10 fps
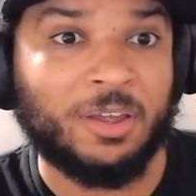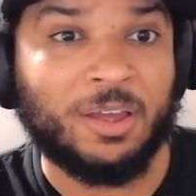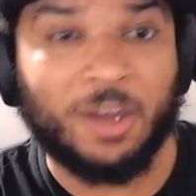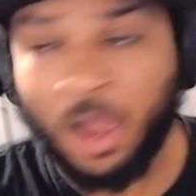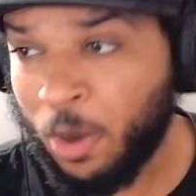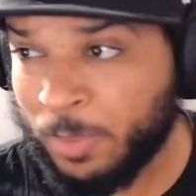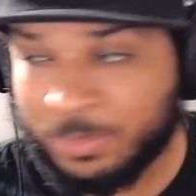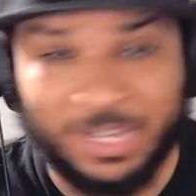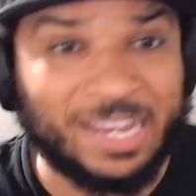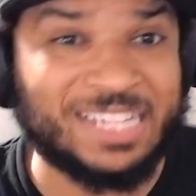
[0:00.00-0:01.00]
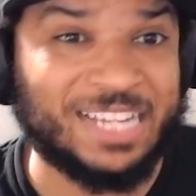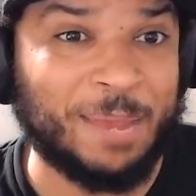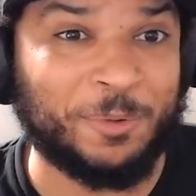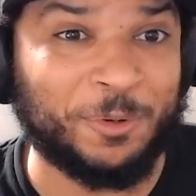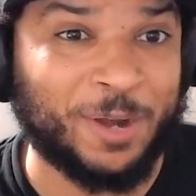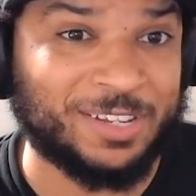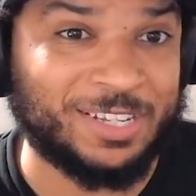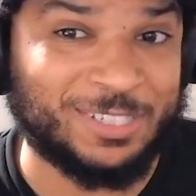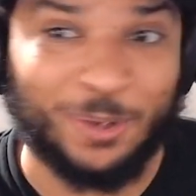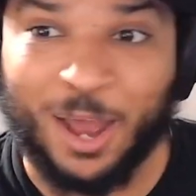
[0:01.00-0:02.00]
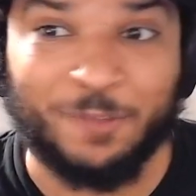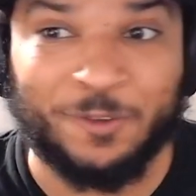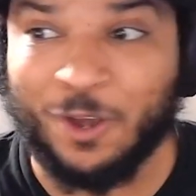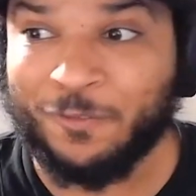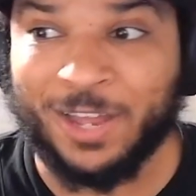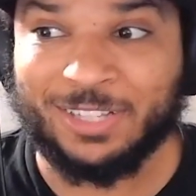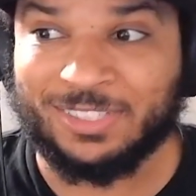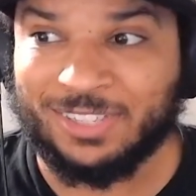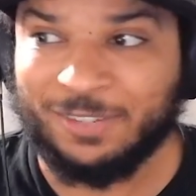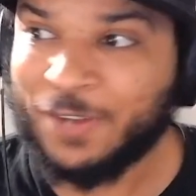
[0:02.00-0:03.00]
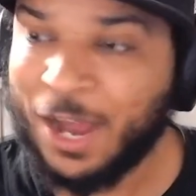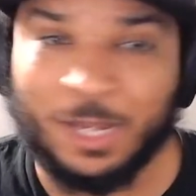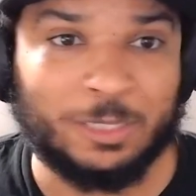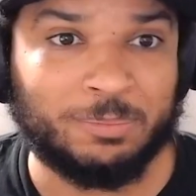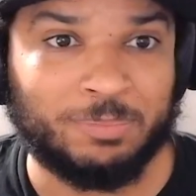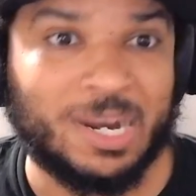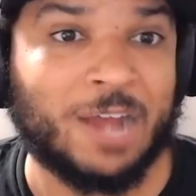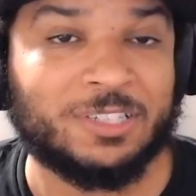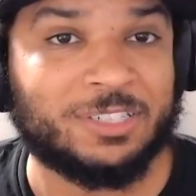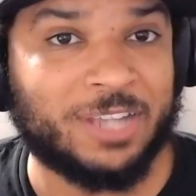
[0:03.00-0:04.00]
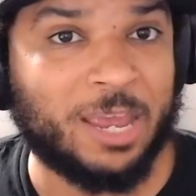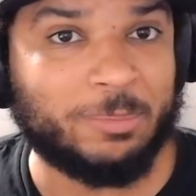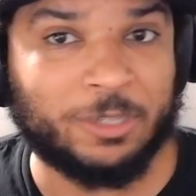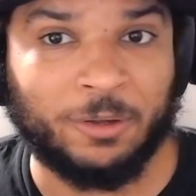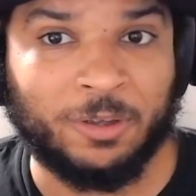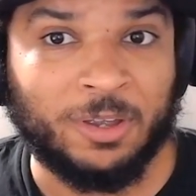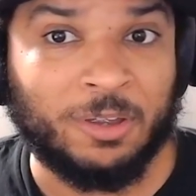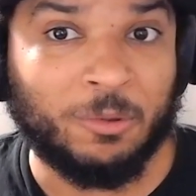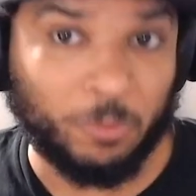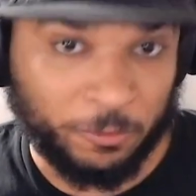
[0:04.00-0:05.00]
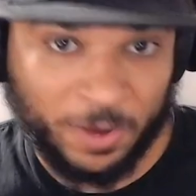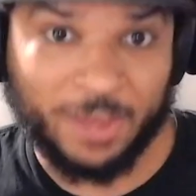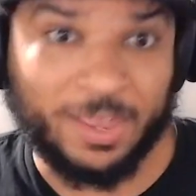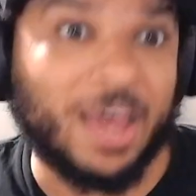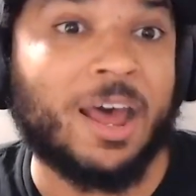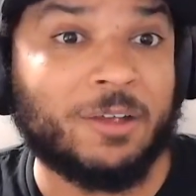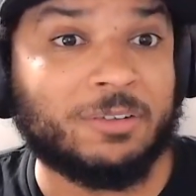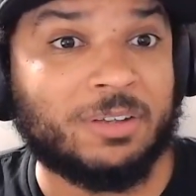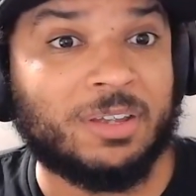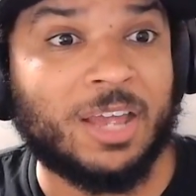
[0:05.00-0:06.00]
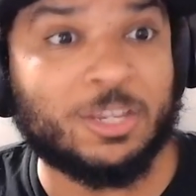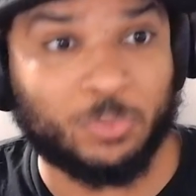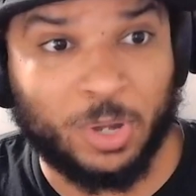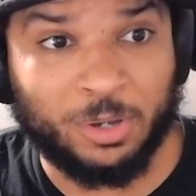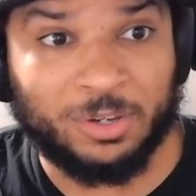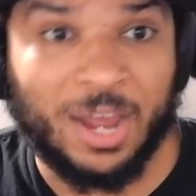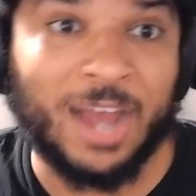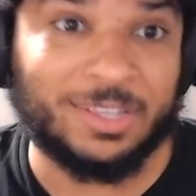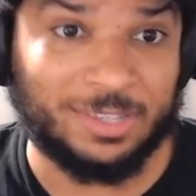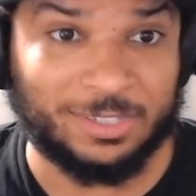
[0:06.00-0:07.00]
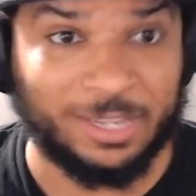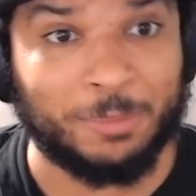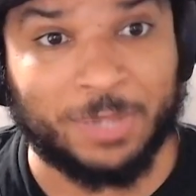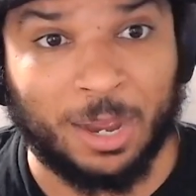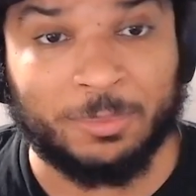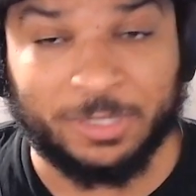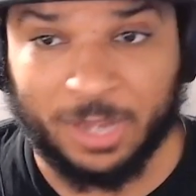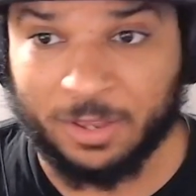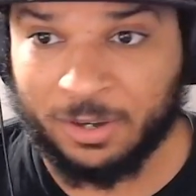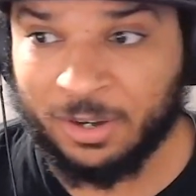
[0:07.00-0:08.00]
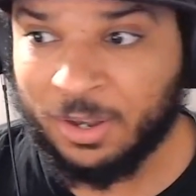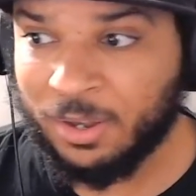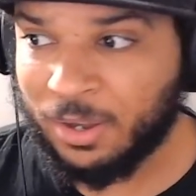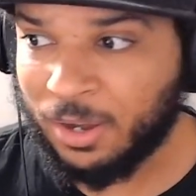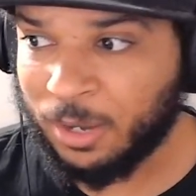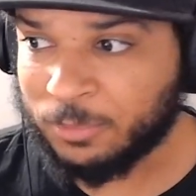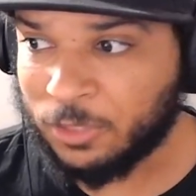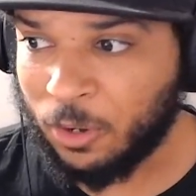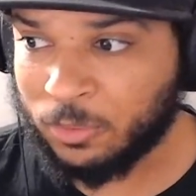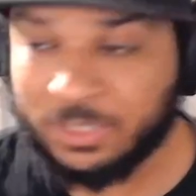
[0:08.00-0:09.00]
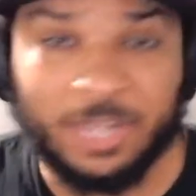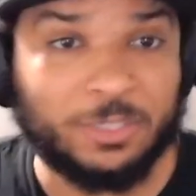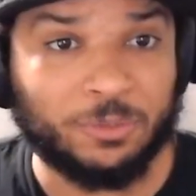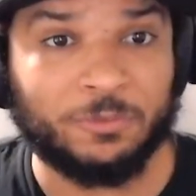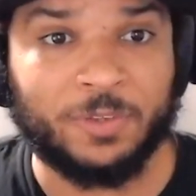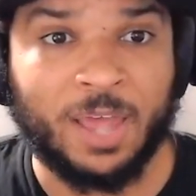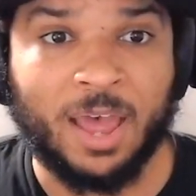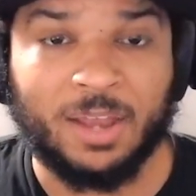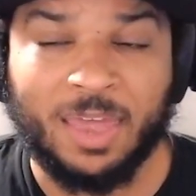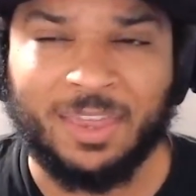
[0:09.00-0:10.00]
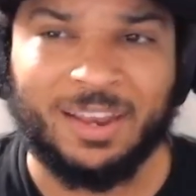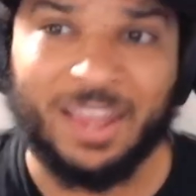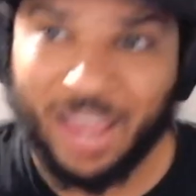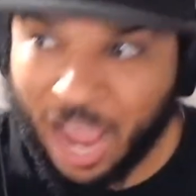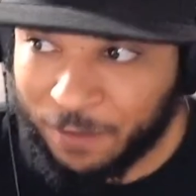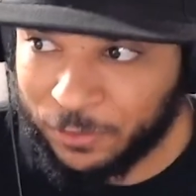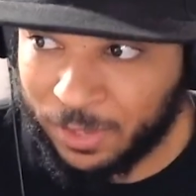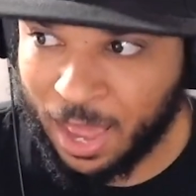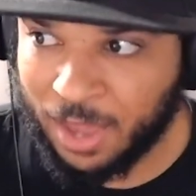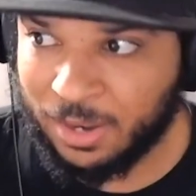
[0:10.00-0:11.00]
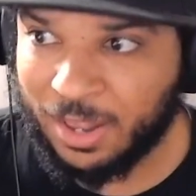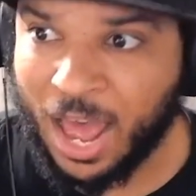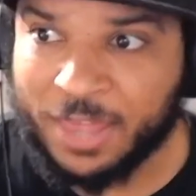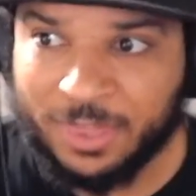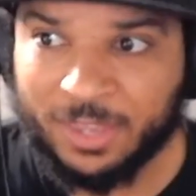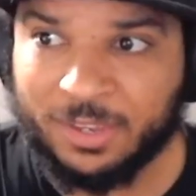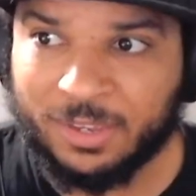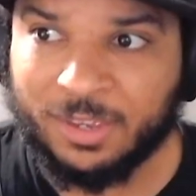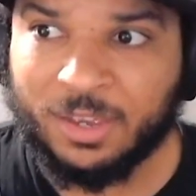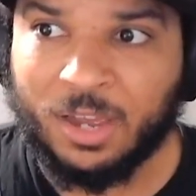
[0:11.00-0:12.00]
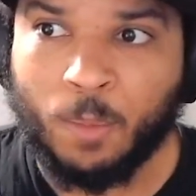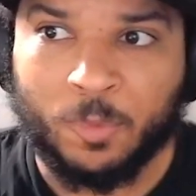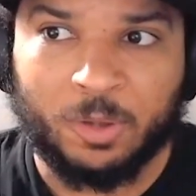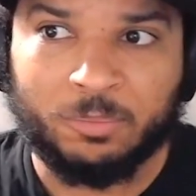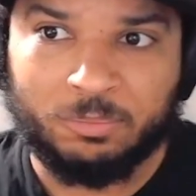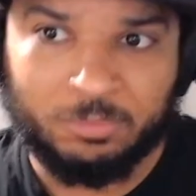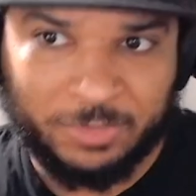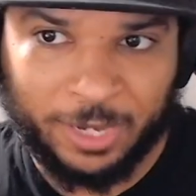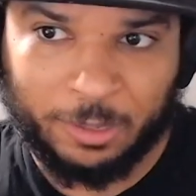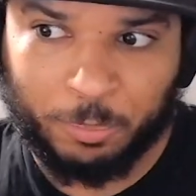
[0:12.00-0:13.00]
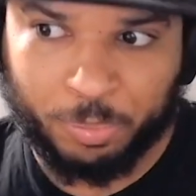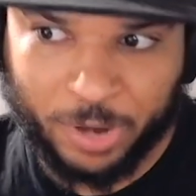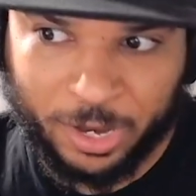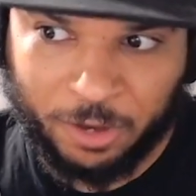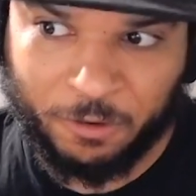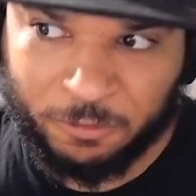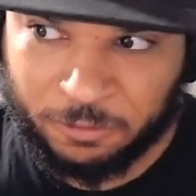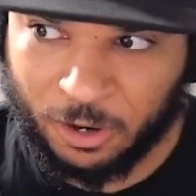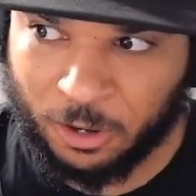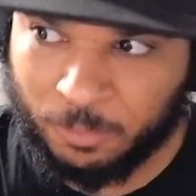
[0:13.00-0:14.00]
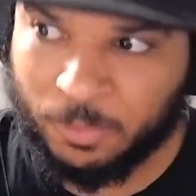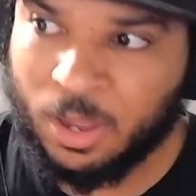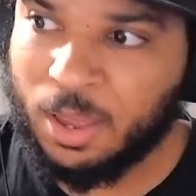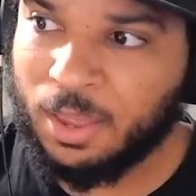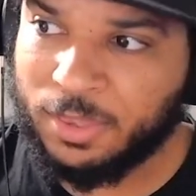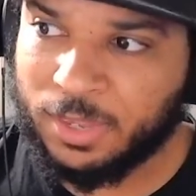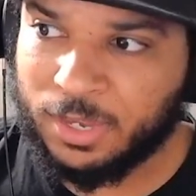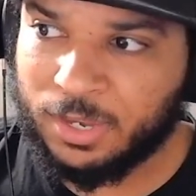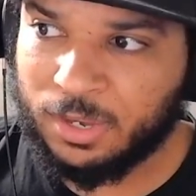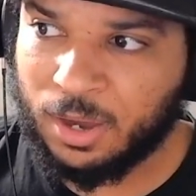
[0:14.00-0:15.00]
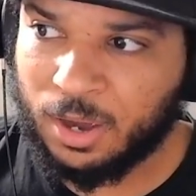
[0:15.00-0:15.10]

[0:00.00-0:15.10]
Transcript: I hope I'm saying his name correctly too. I don't even know if that's even how you pronounce his name. So we'll find that out as well at the same time together. So stay tuned for that. And then after that, I think I'm gonna take a break from the